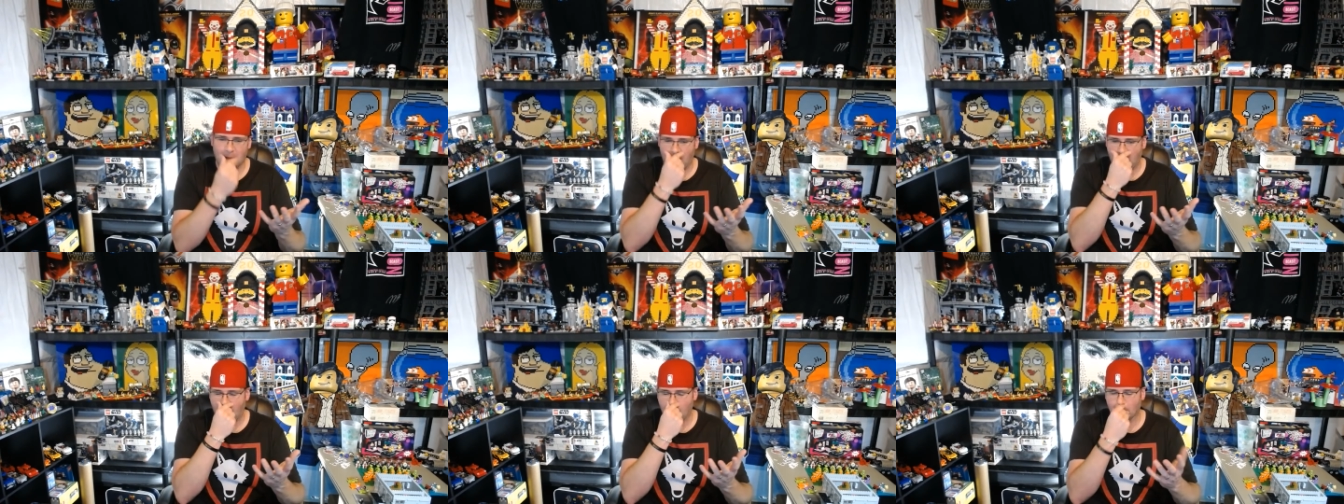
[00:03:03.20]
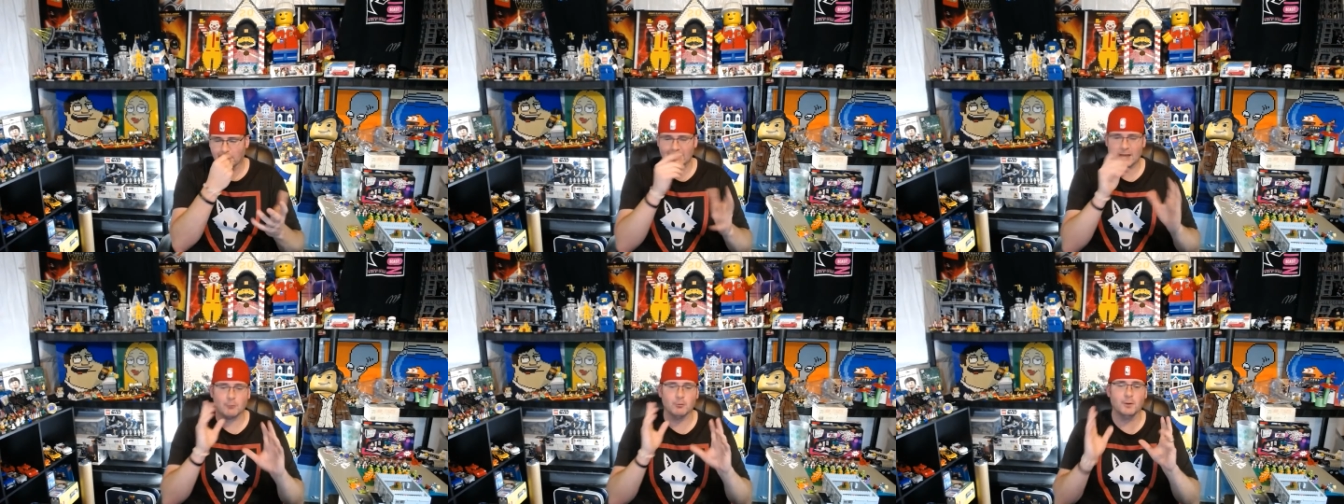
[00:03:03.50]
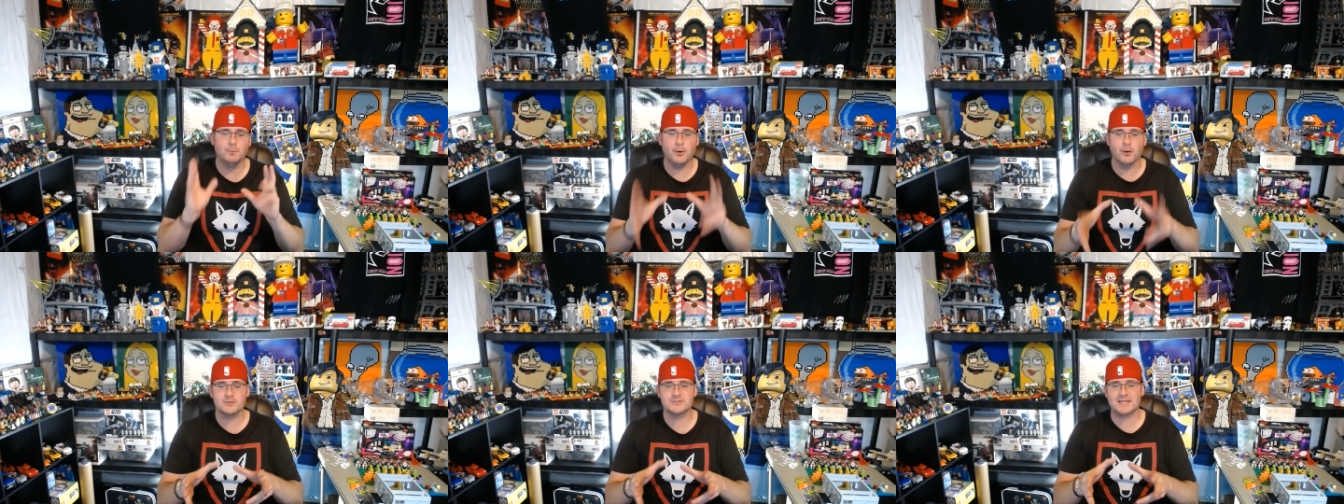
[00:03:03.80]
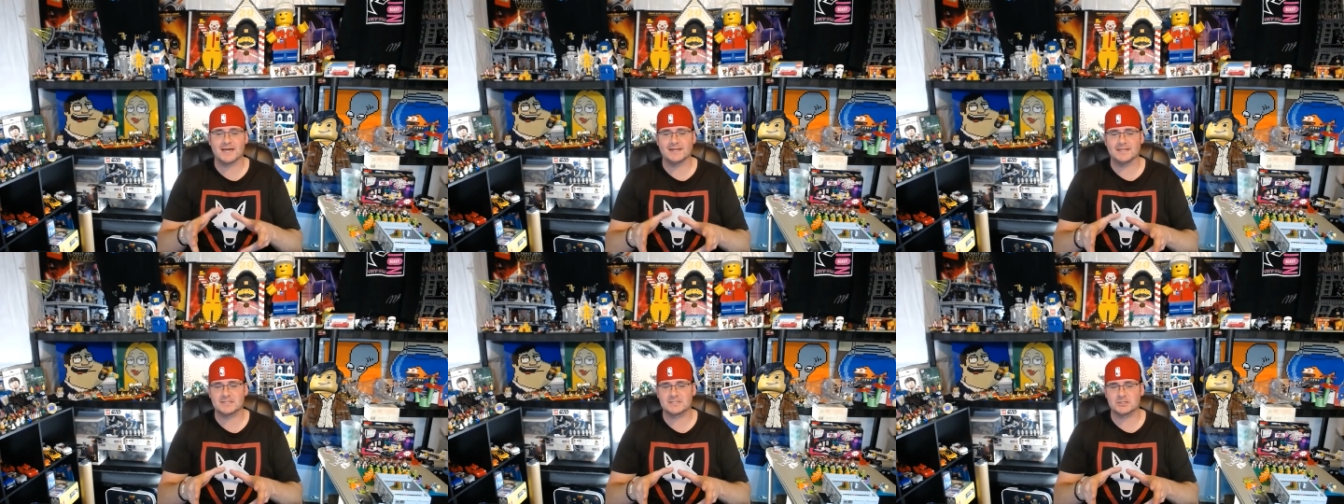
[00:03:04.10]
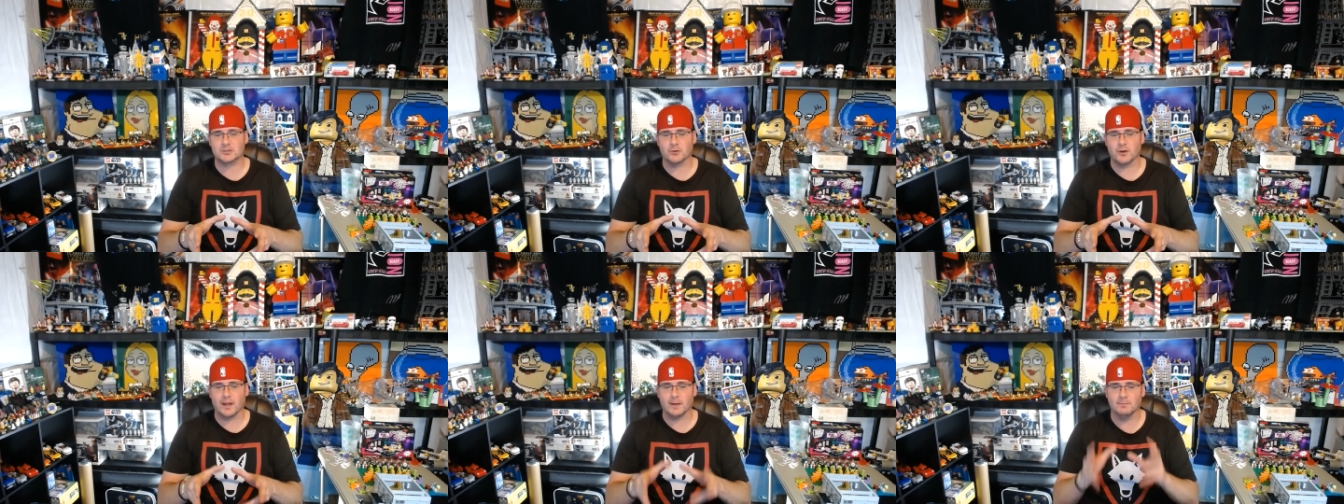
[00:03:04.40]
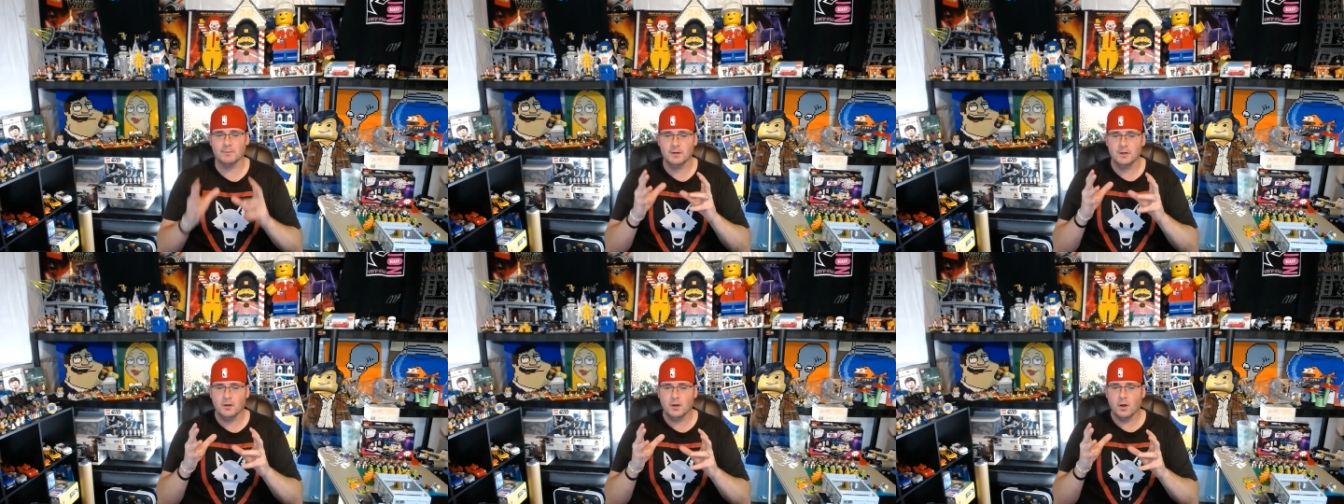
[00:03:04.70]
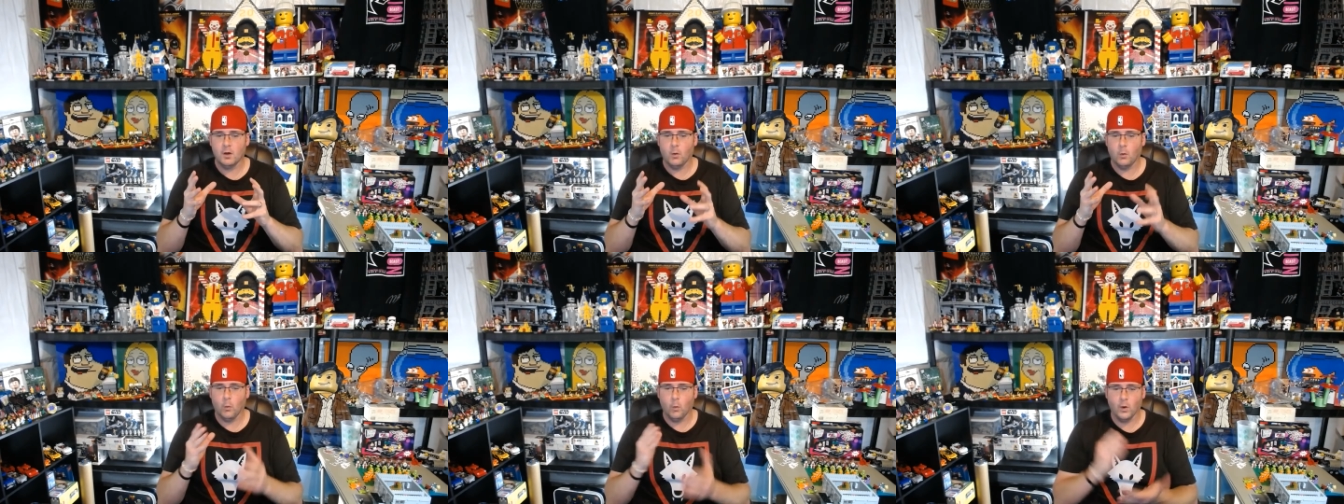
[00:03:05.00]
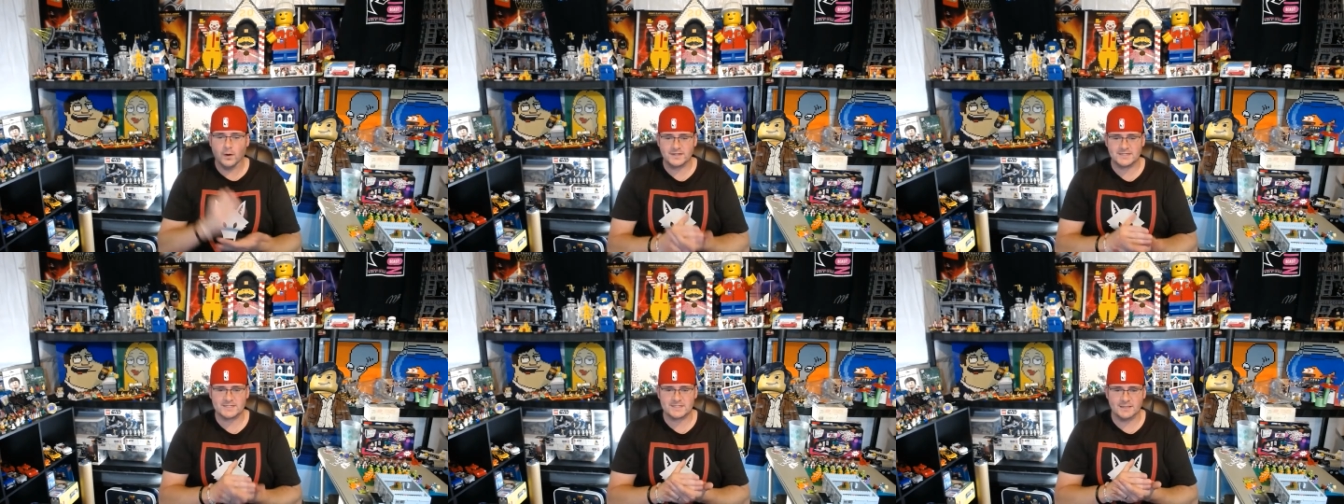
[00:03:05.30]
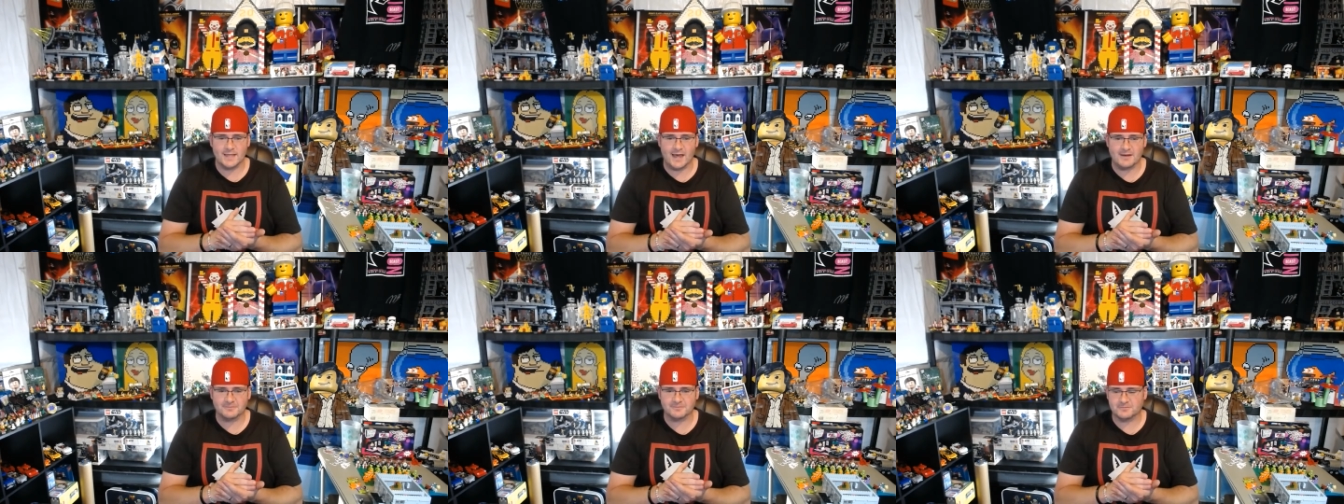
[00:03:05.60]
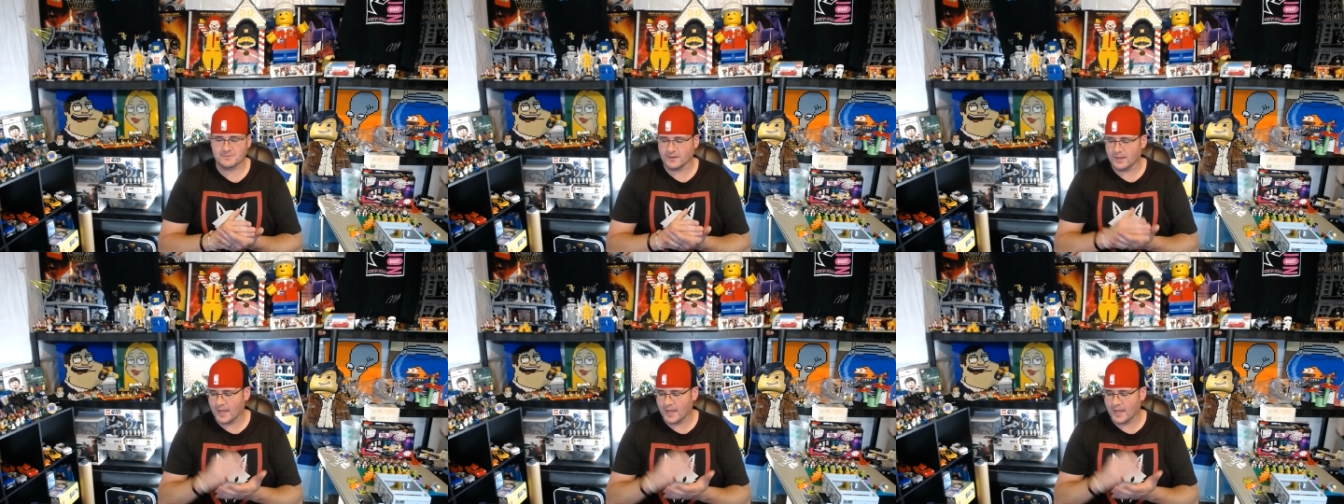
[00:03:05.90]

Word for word: uh, but I will post on Instagram what is left,